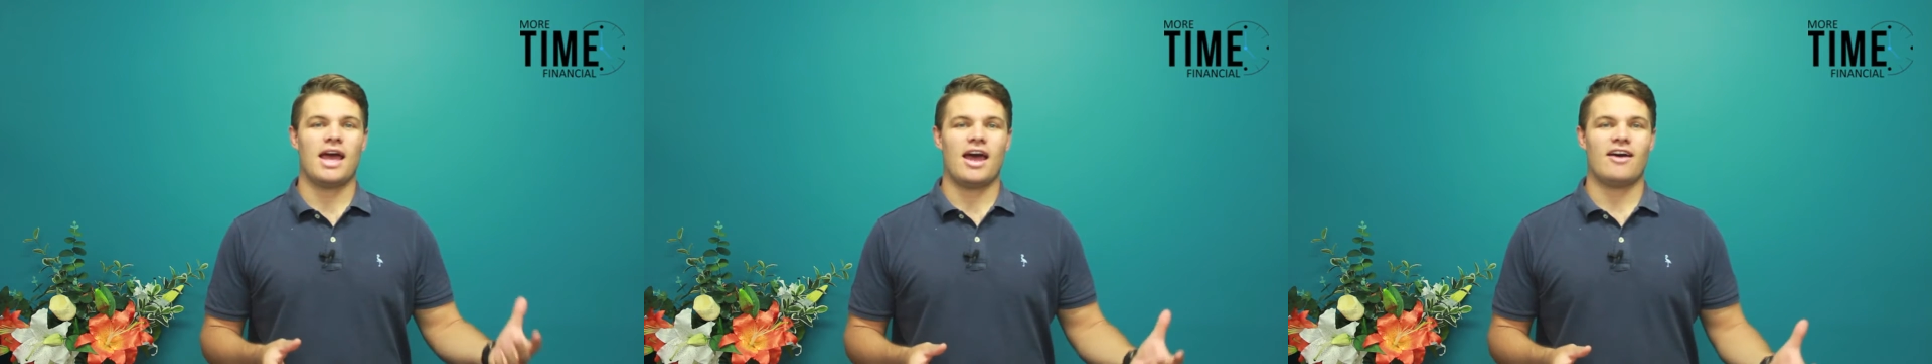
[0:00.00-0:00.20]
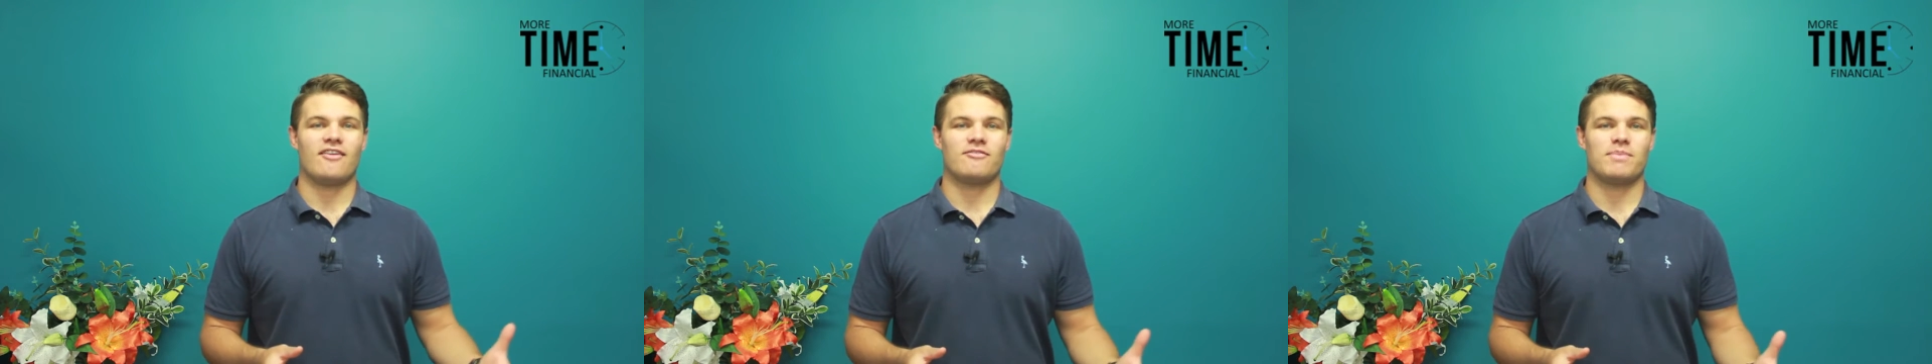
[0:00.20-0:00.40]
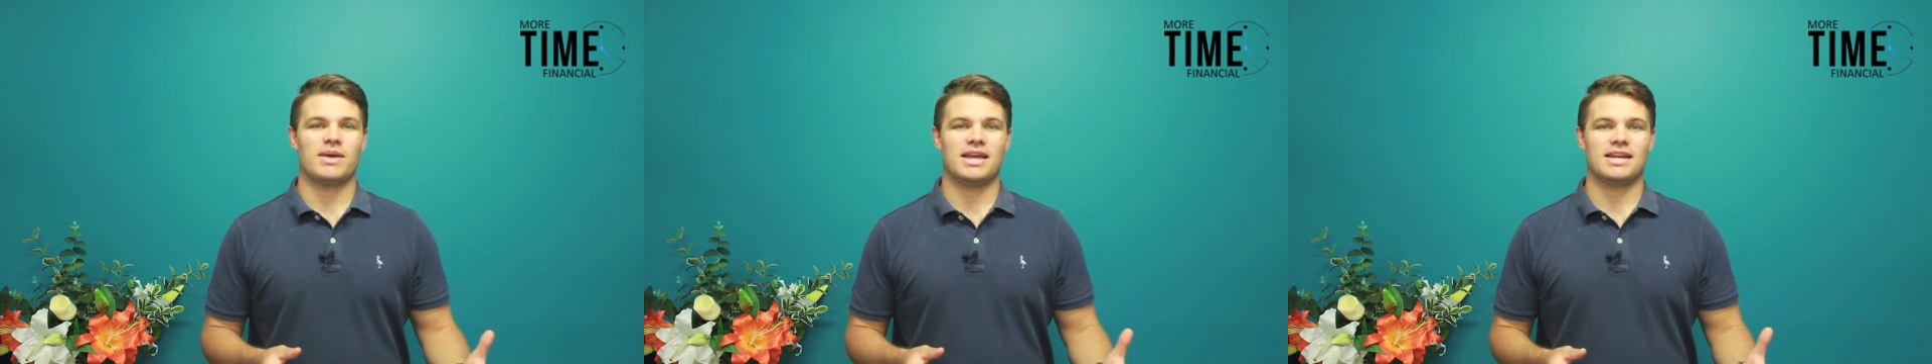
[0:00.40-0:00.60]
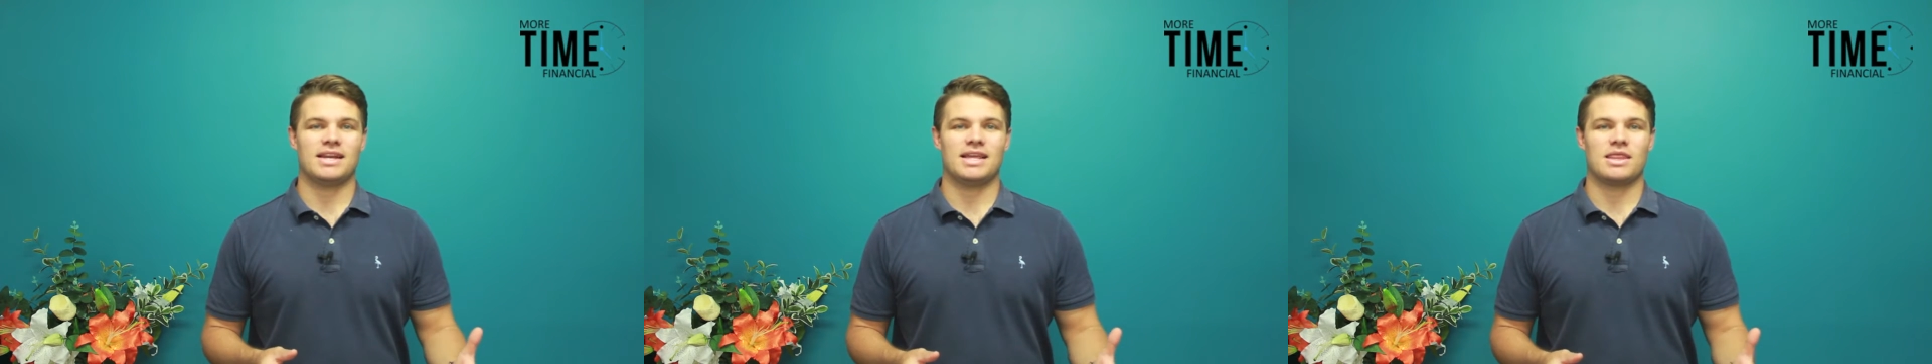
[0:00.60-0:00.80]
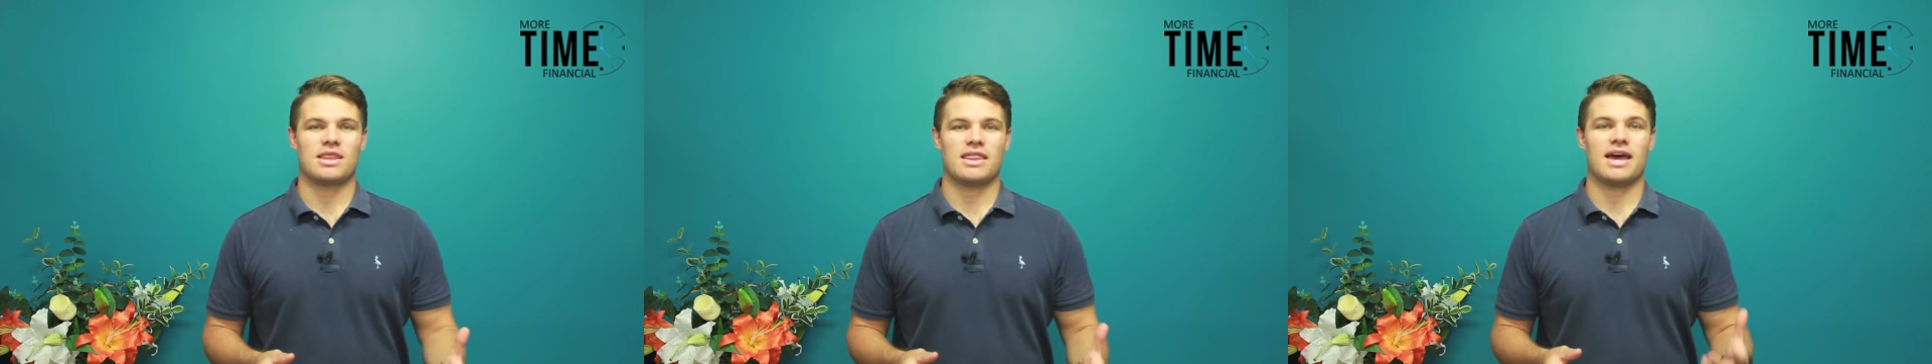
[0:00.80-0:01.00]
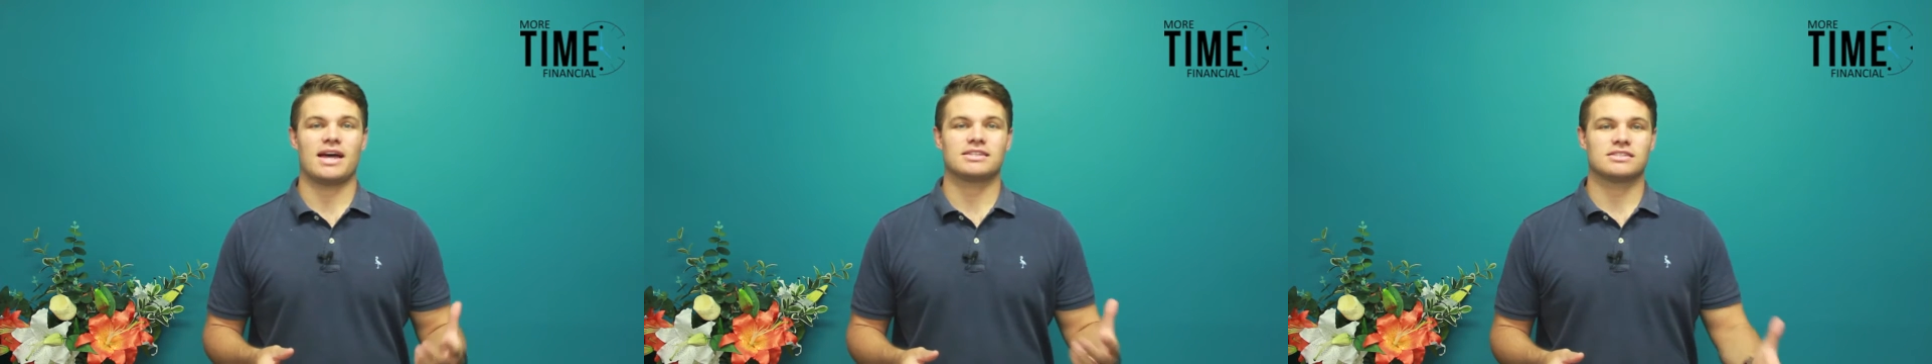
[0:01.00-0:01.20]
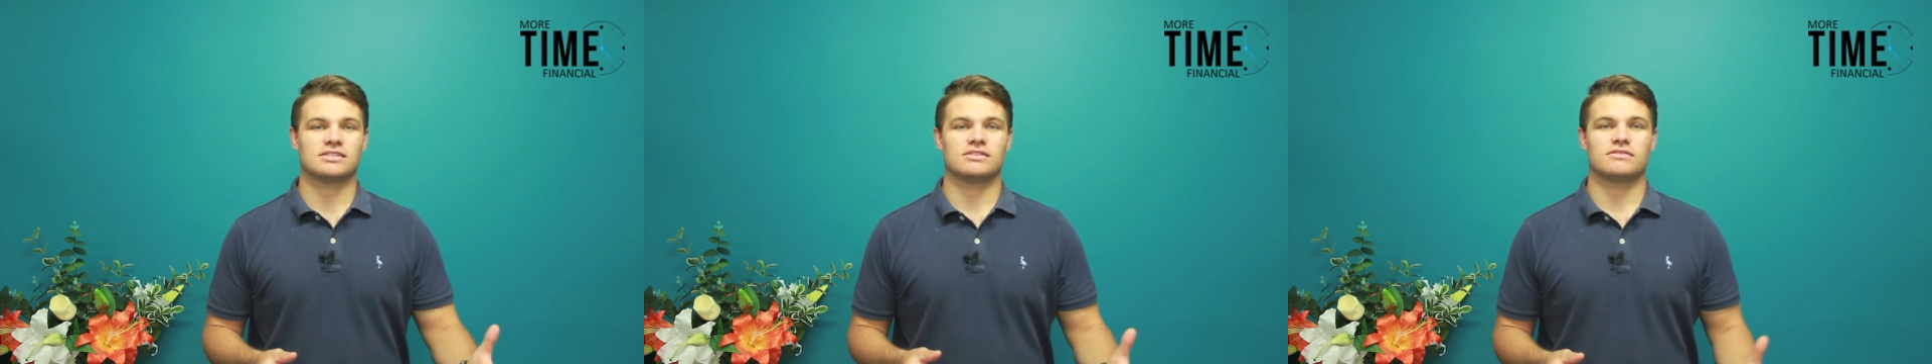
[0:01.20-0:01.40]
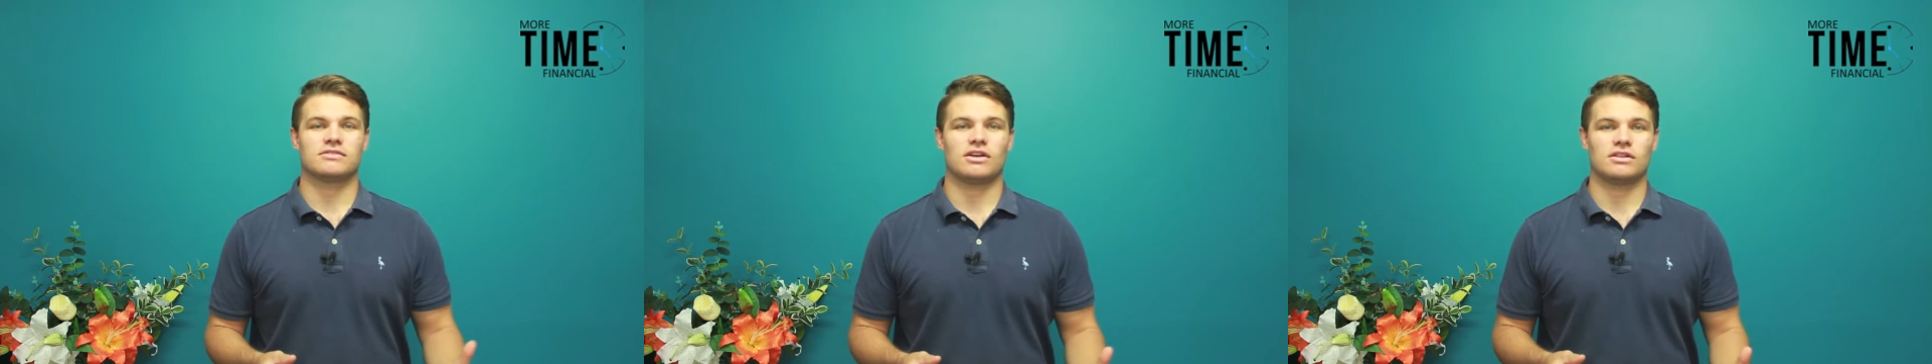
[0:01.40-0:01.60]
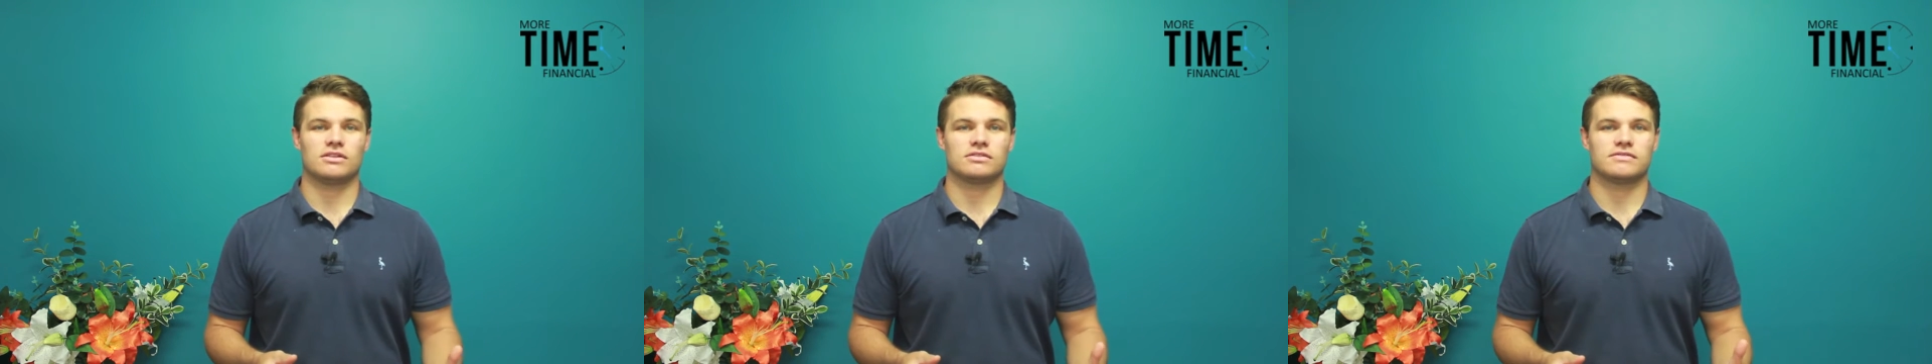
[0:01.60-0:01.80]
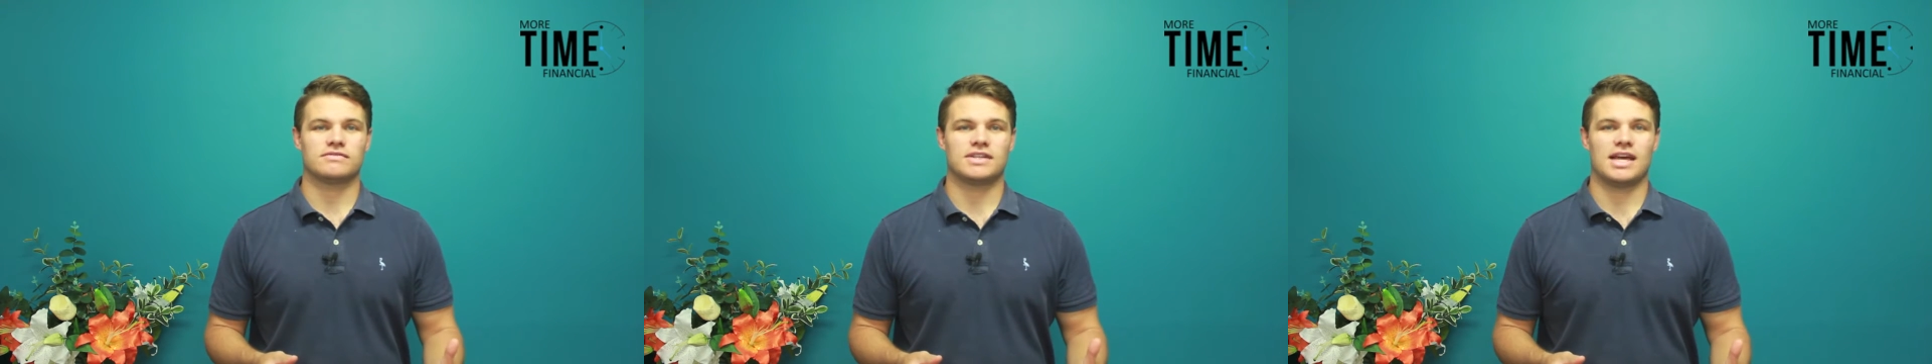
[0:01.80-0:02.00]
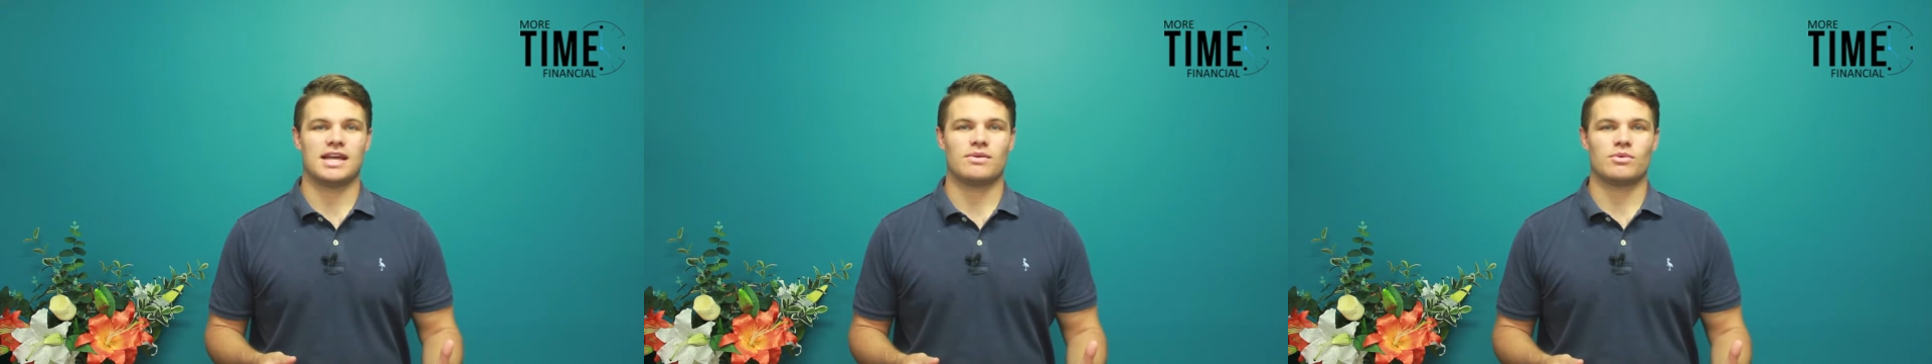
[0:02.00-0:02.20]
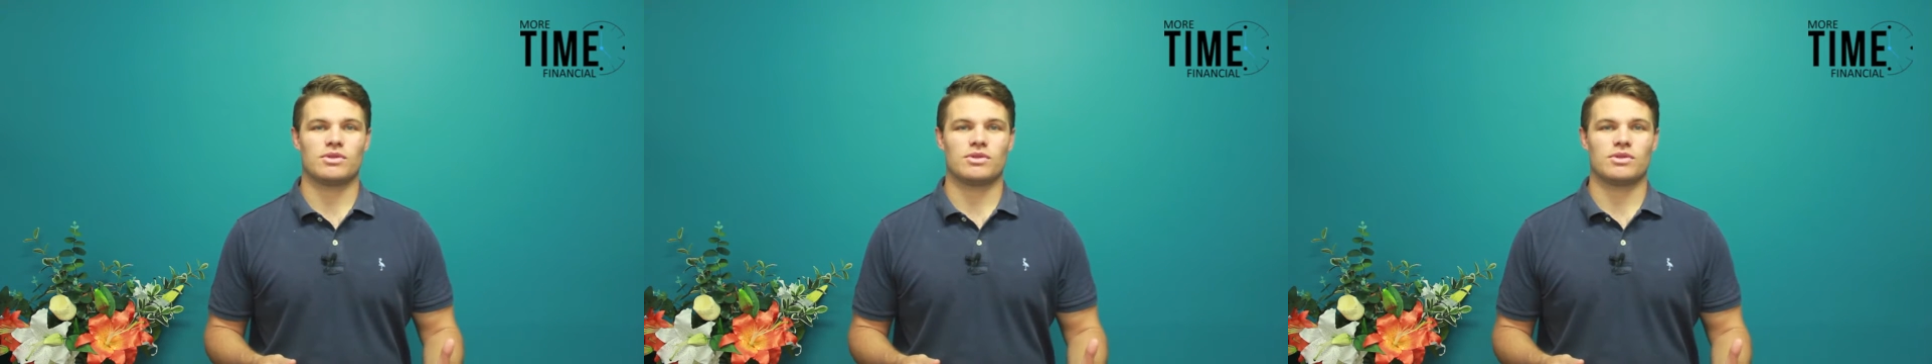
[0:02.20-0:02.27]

have been in thousands of dollars of debt